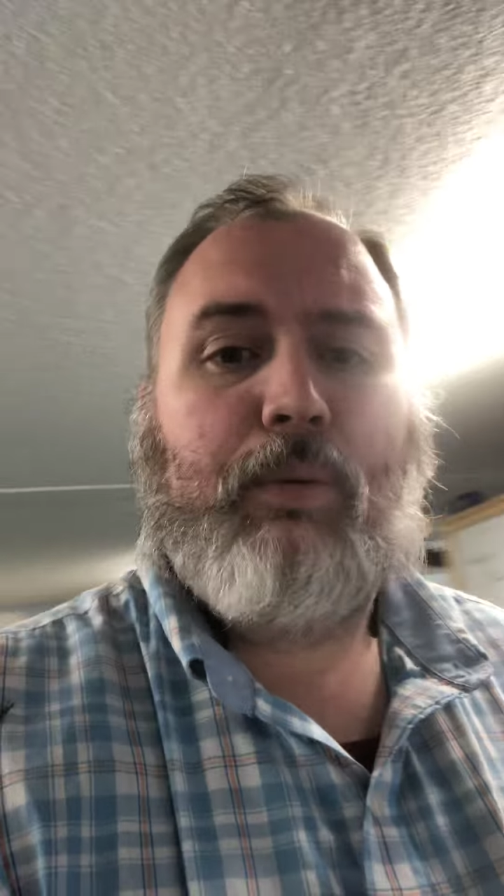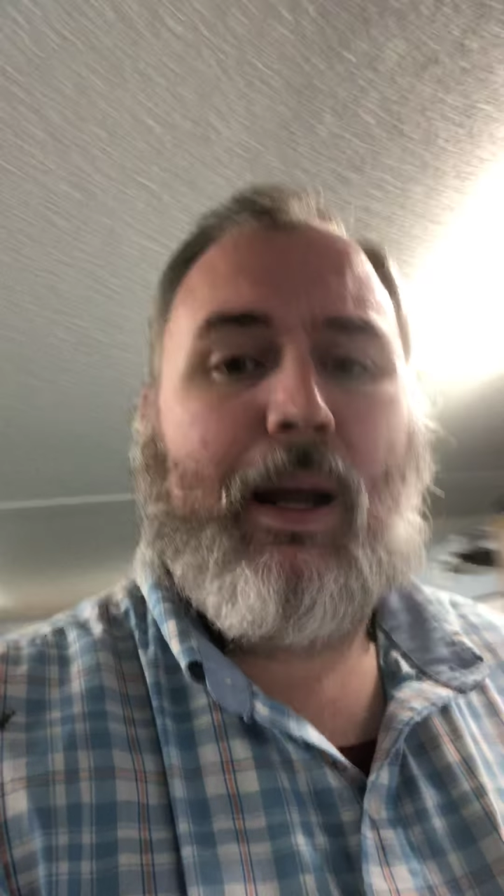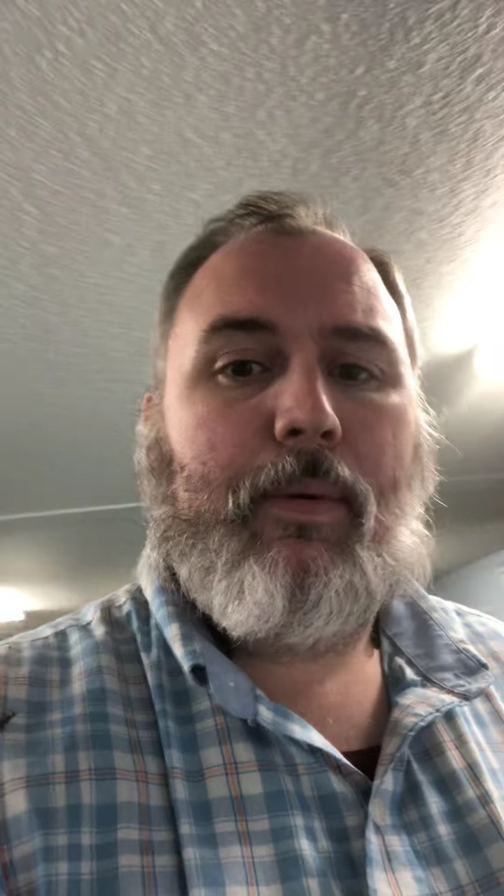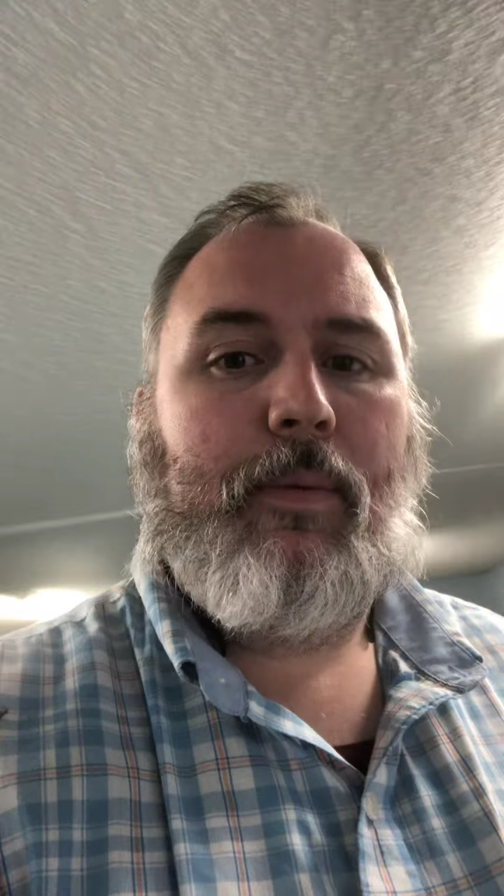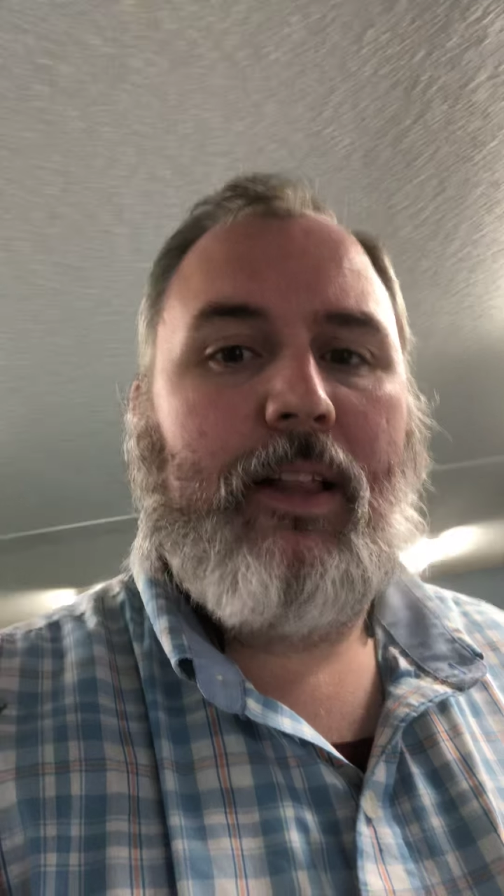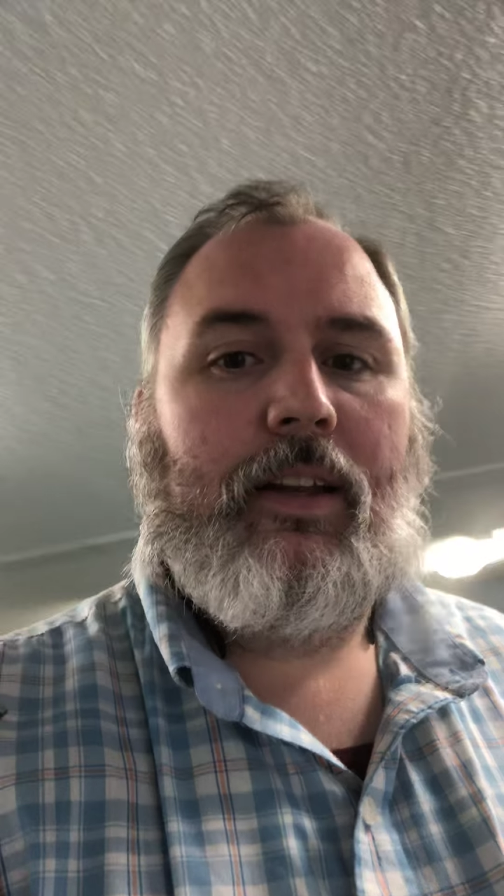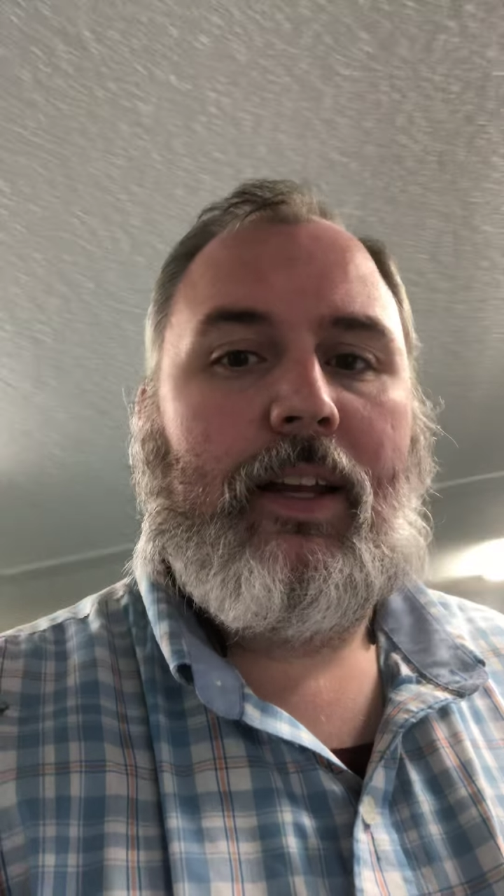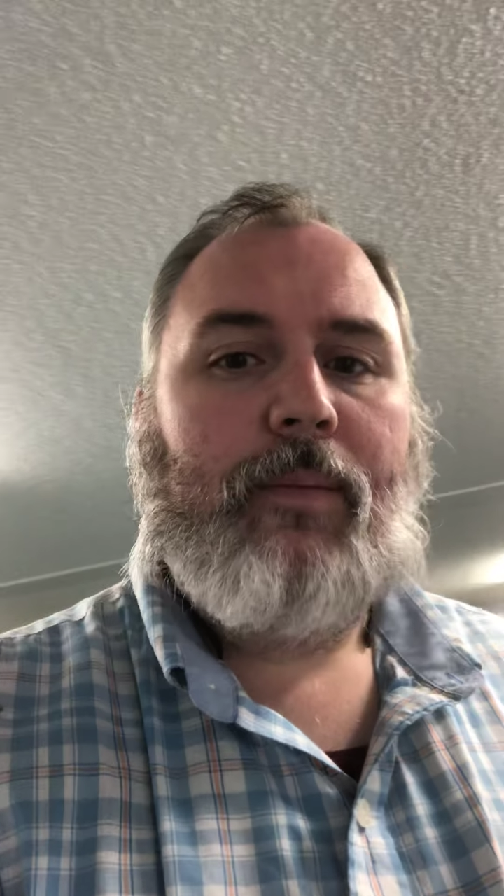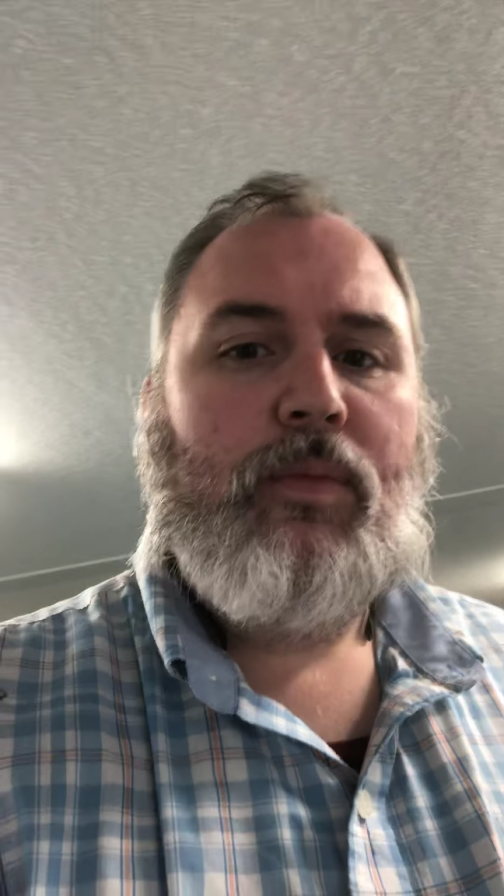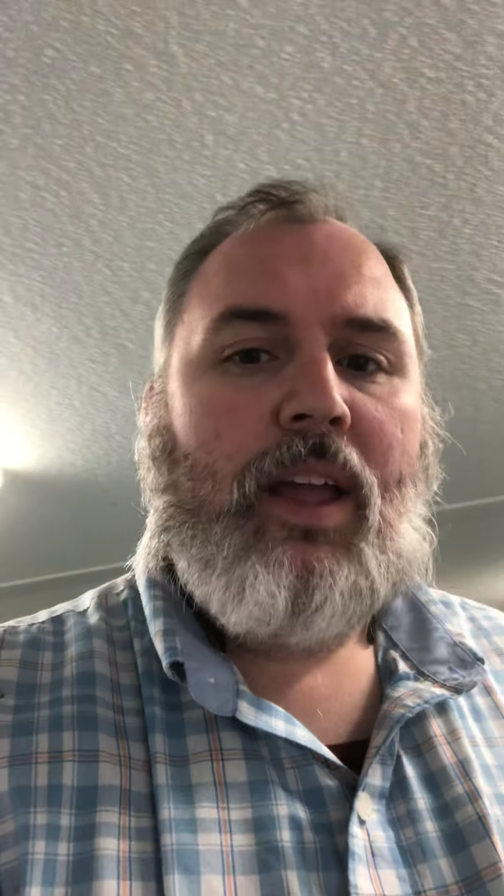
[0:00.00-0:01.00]

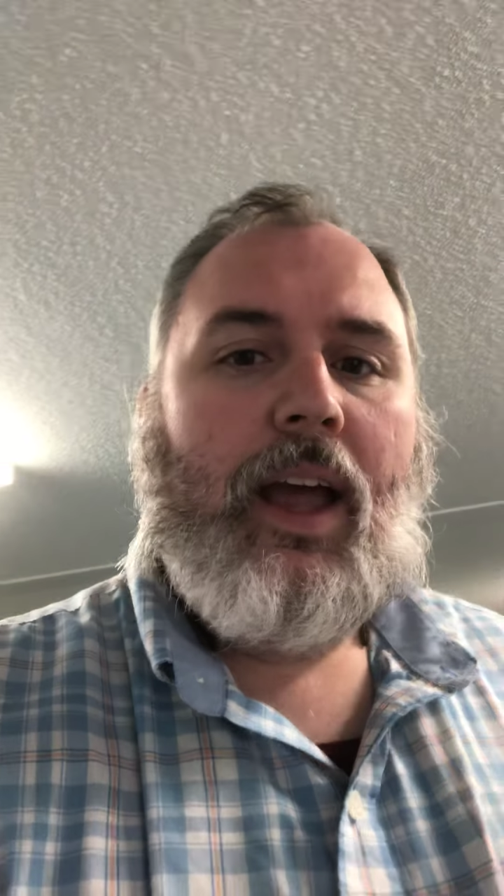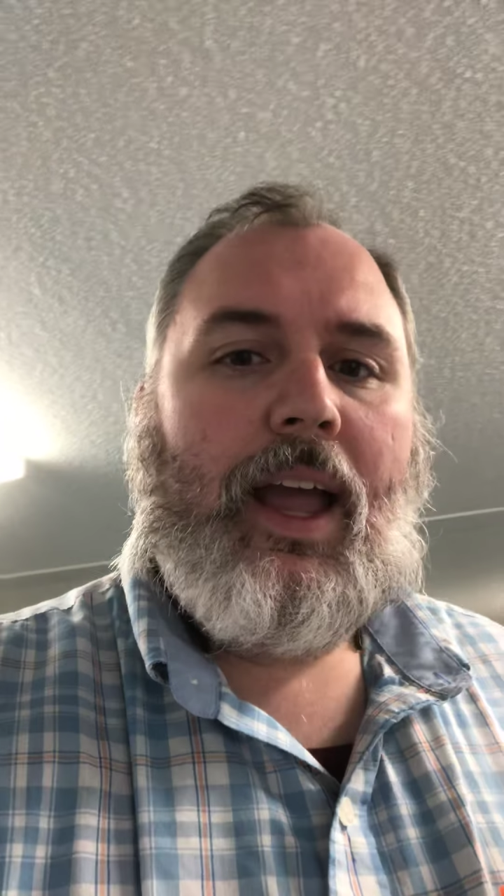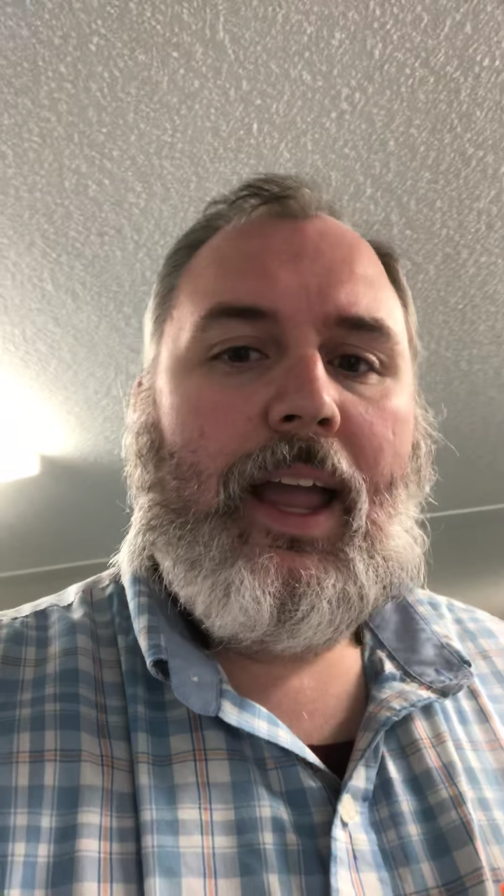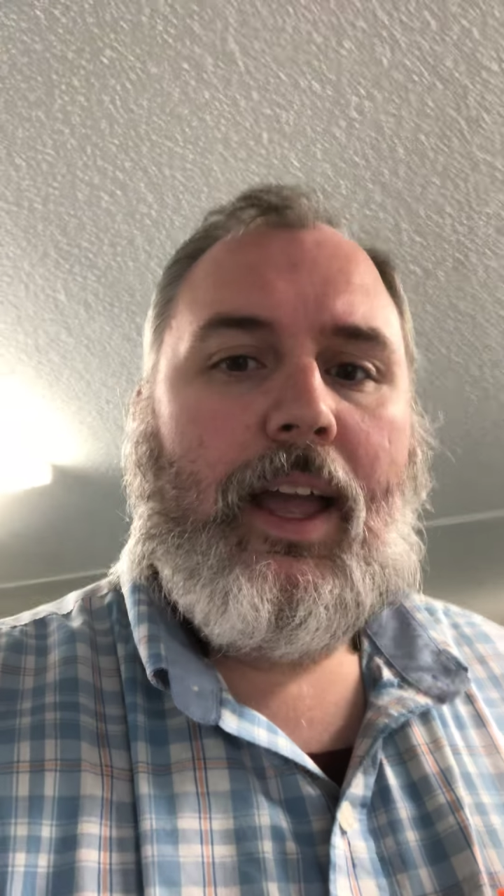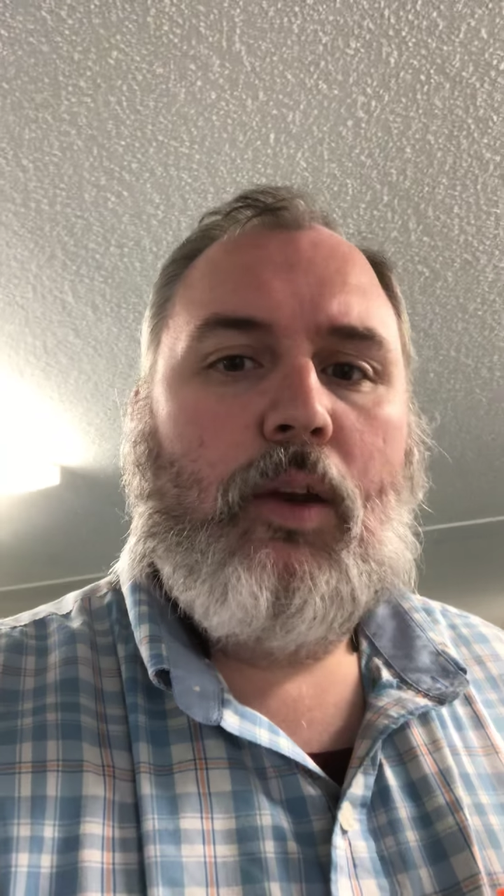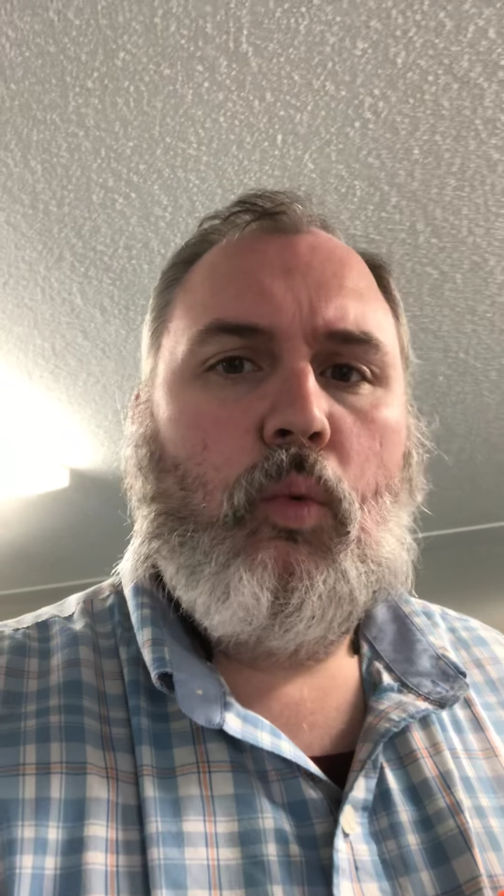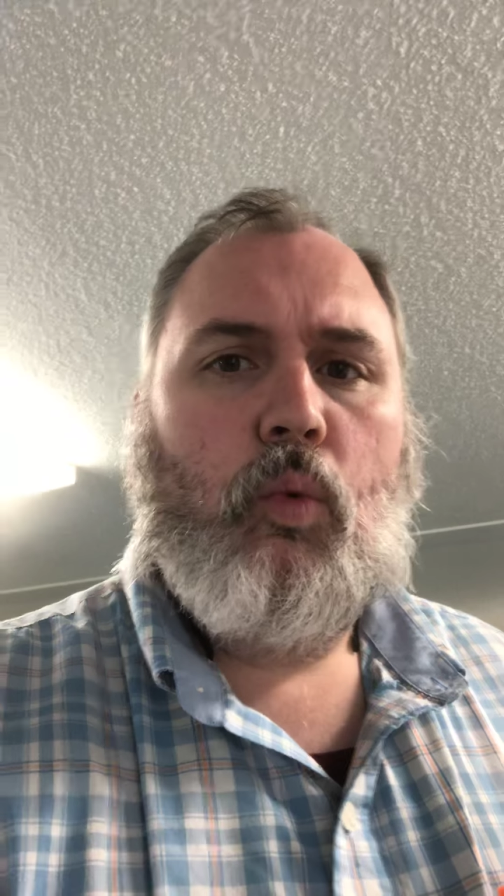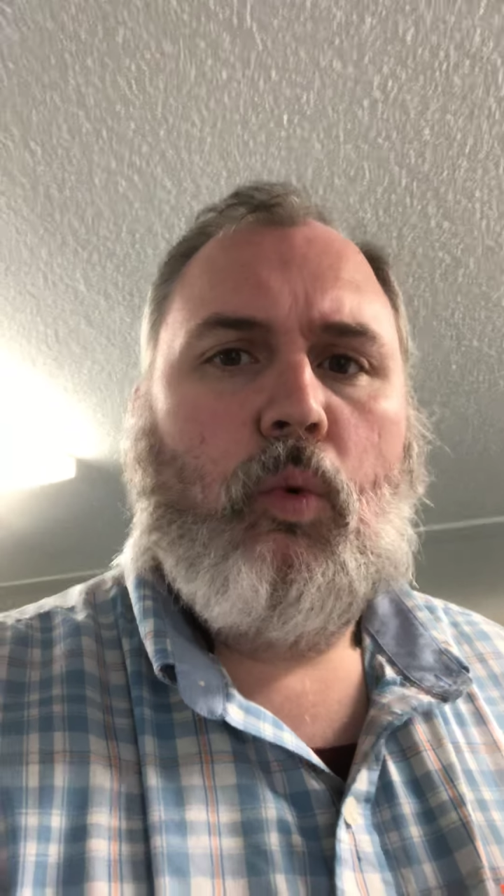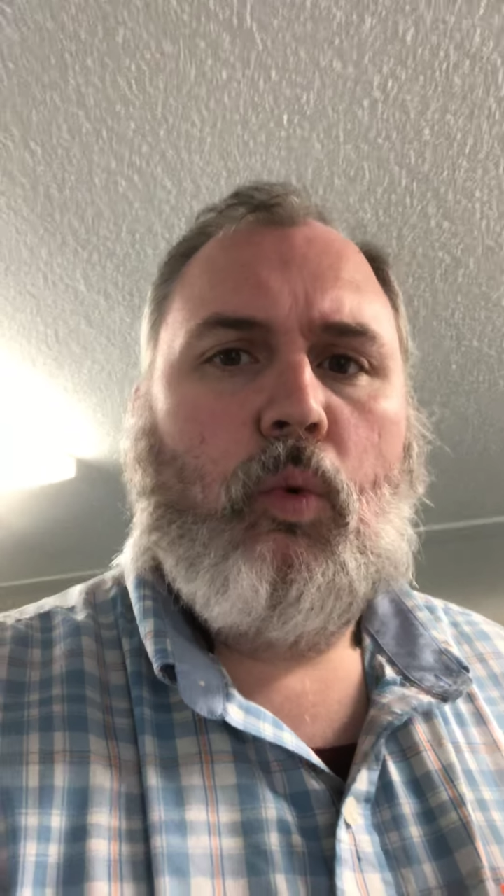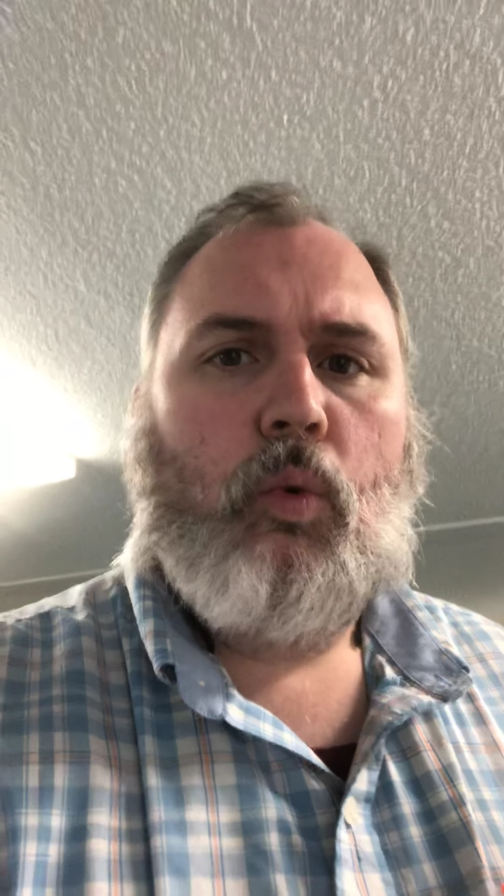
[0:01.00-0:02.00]
probability. And
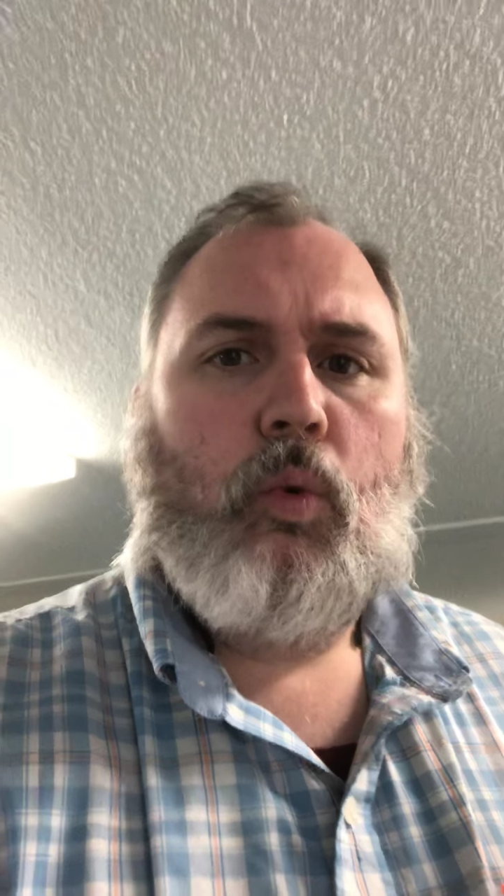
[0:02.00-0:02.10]
what you're